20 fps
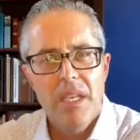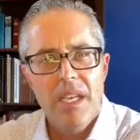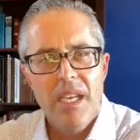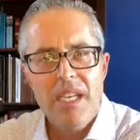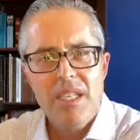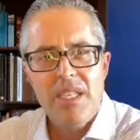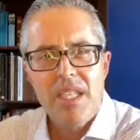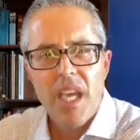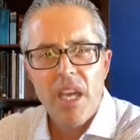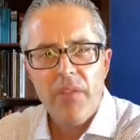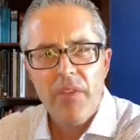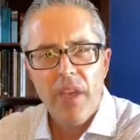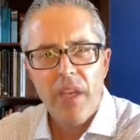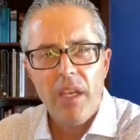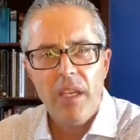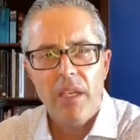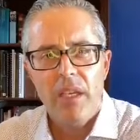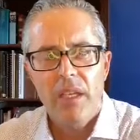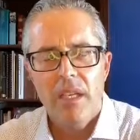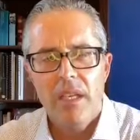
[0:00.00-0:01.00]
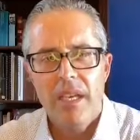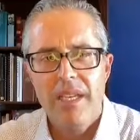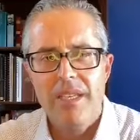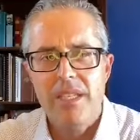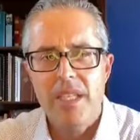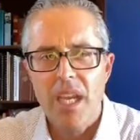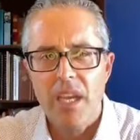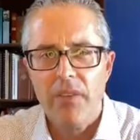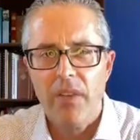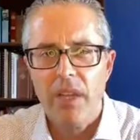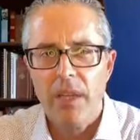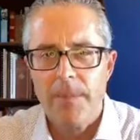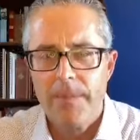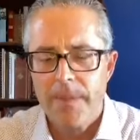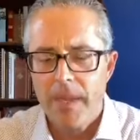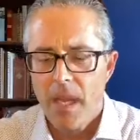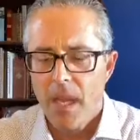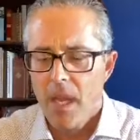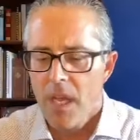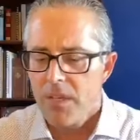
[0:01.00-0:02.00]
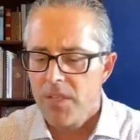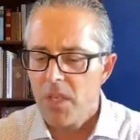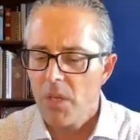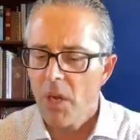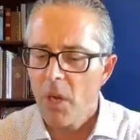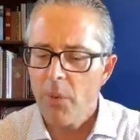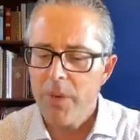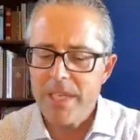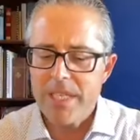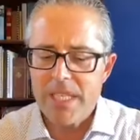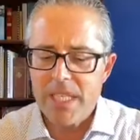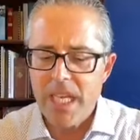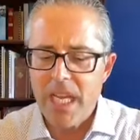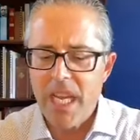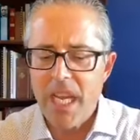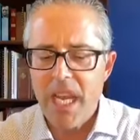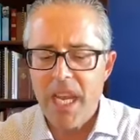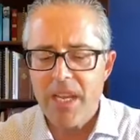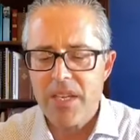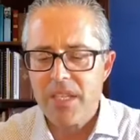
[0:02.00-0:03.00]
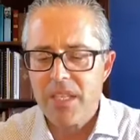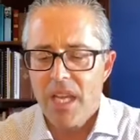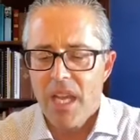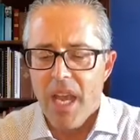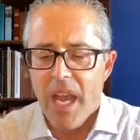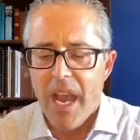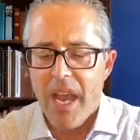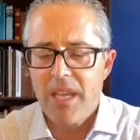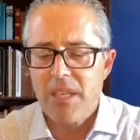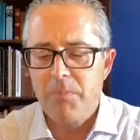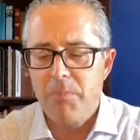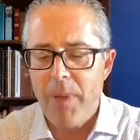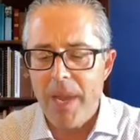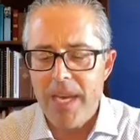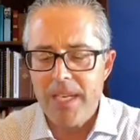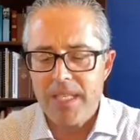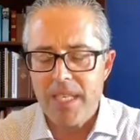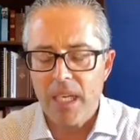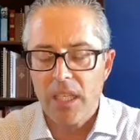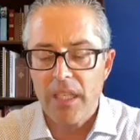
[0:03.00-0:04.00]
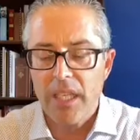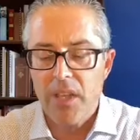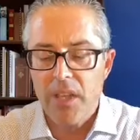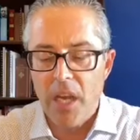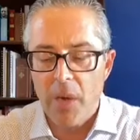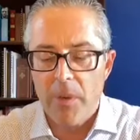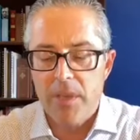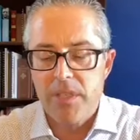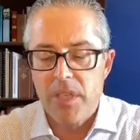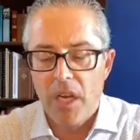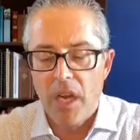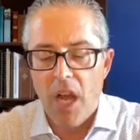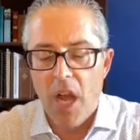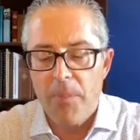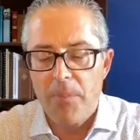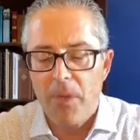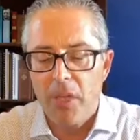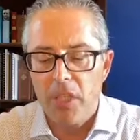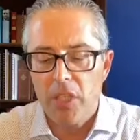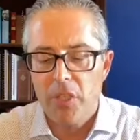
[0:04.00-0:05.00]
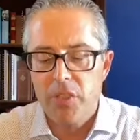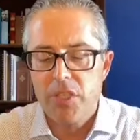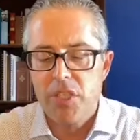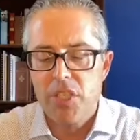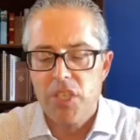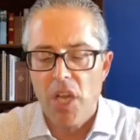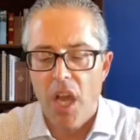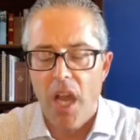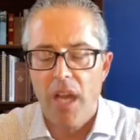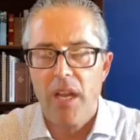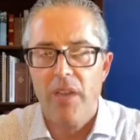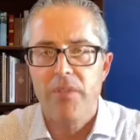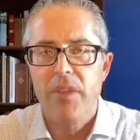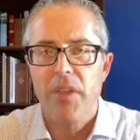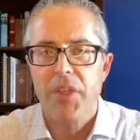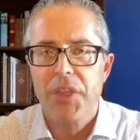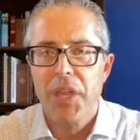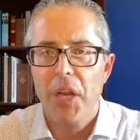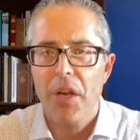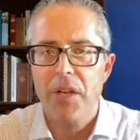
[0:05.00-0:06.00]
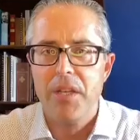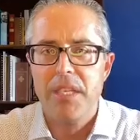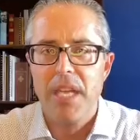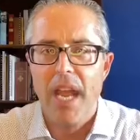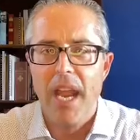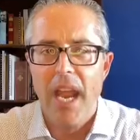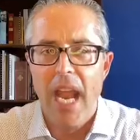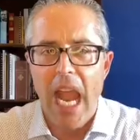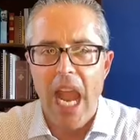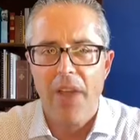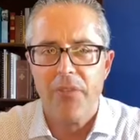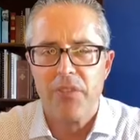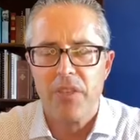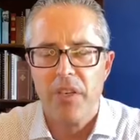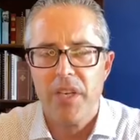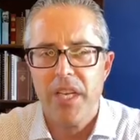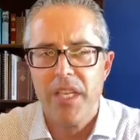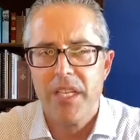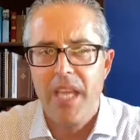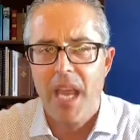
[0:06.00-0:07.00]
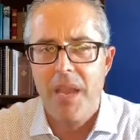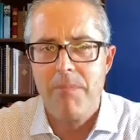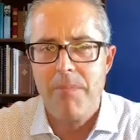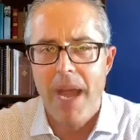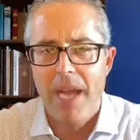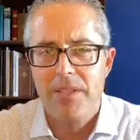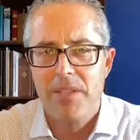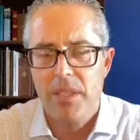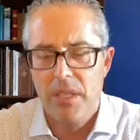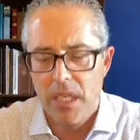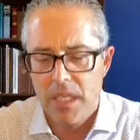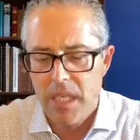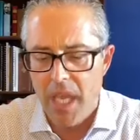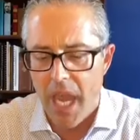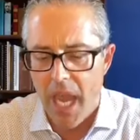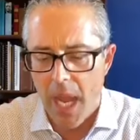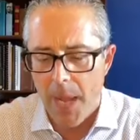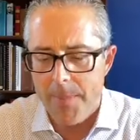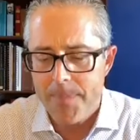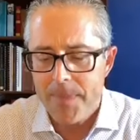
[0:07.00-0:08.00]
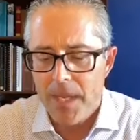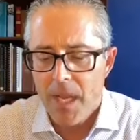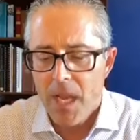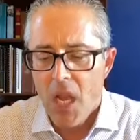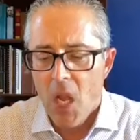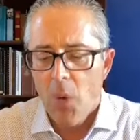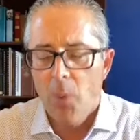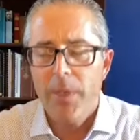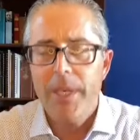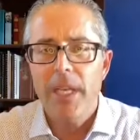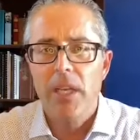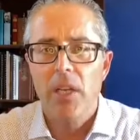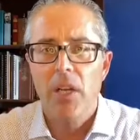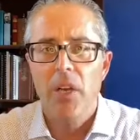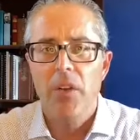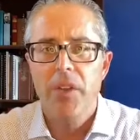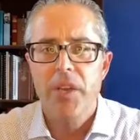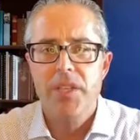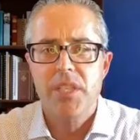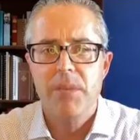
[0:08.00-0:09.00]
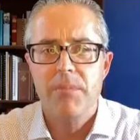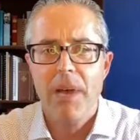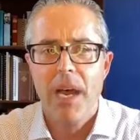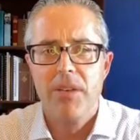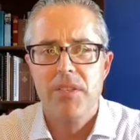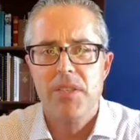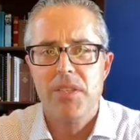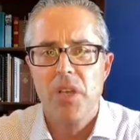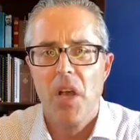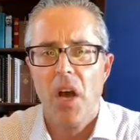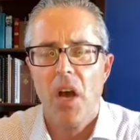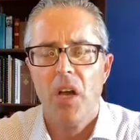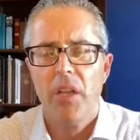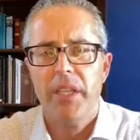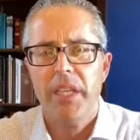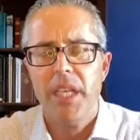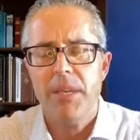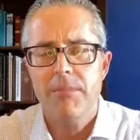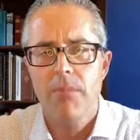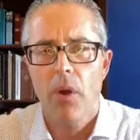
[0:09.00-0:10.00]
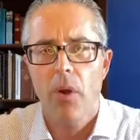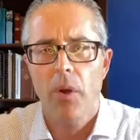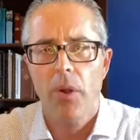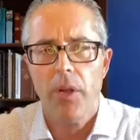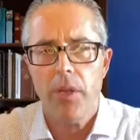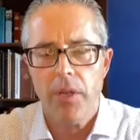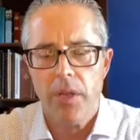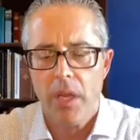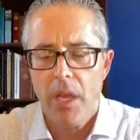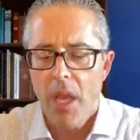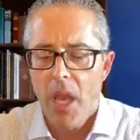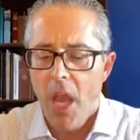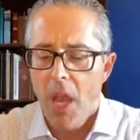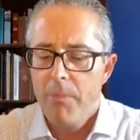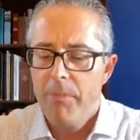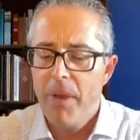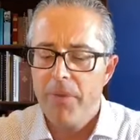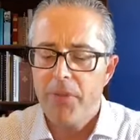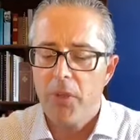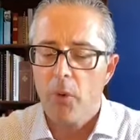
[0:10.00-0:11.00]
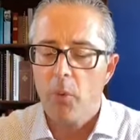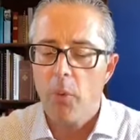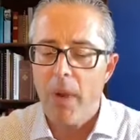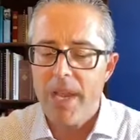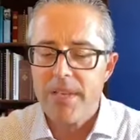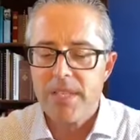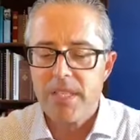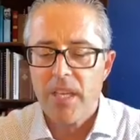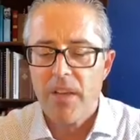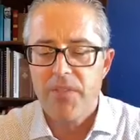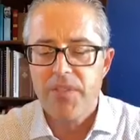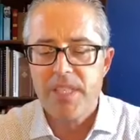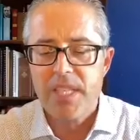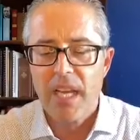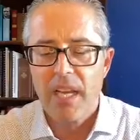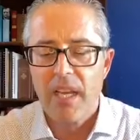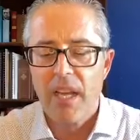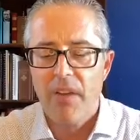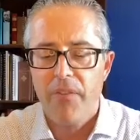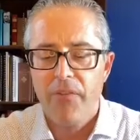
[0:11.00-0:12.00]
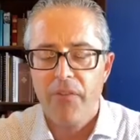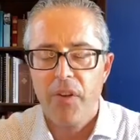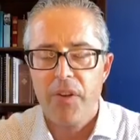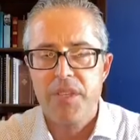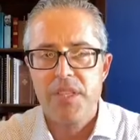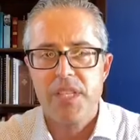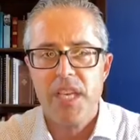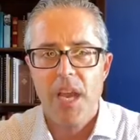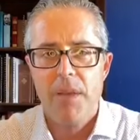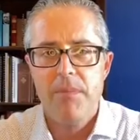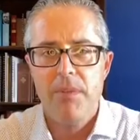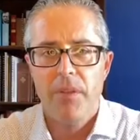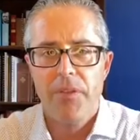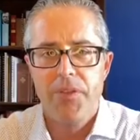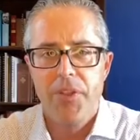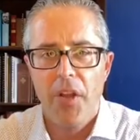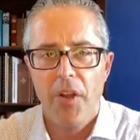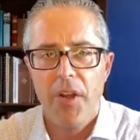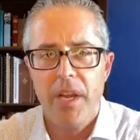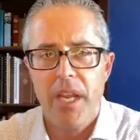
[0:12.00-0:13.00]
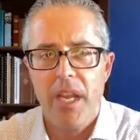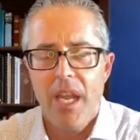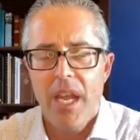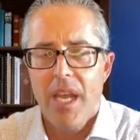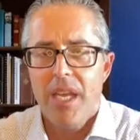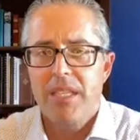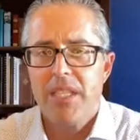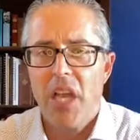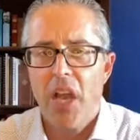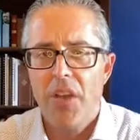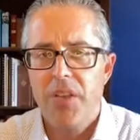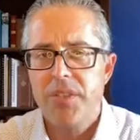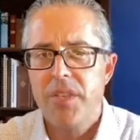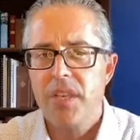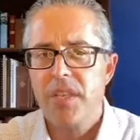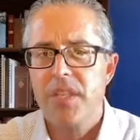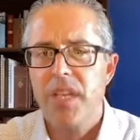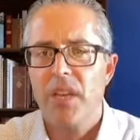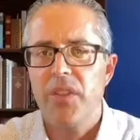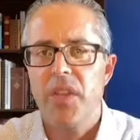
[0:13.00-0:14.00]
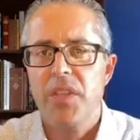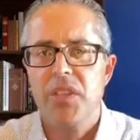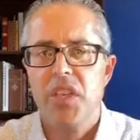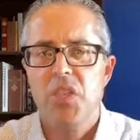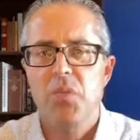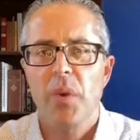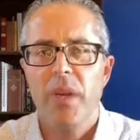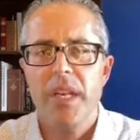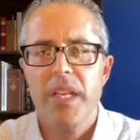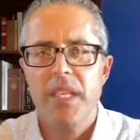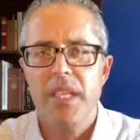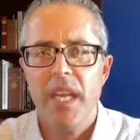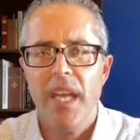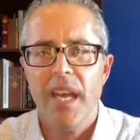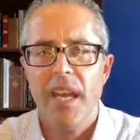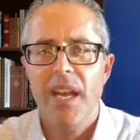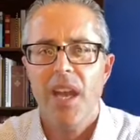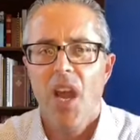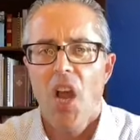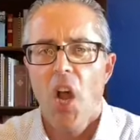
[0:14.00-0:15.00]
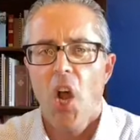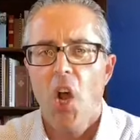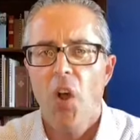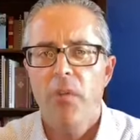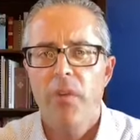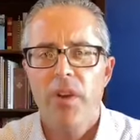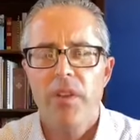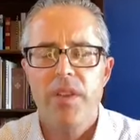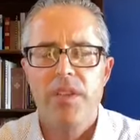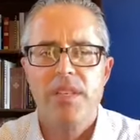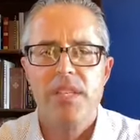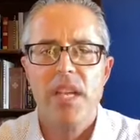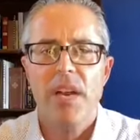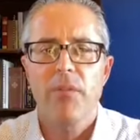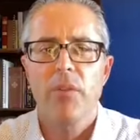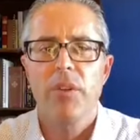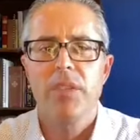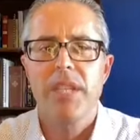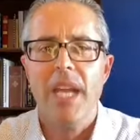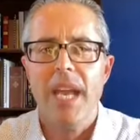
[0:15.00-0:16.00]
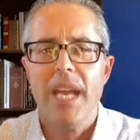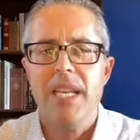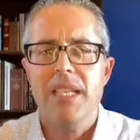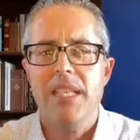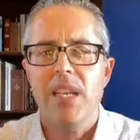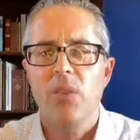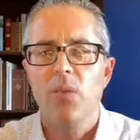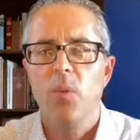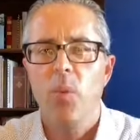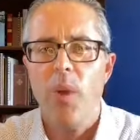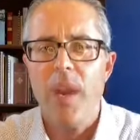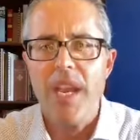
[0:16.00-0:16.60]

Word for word: He's giving, he's giving. So what we see is, is basically there was an up-close shot of the third day after he came back to the camp when he learned this about Saul and he mourned. But the rest of, sec- of 1 Samuel 30 tells us that this is what he did over the several days and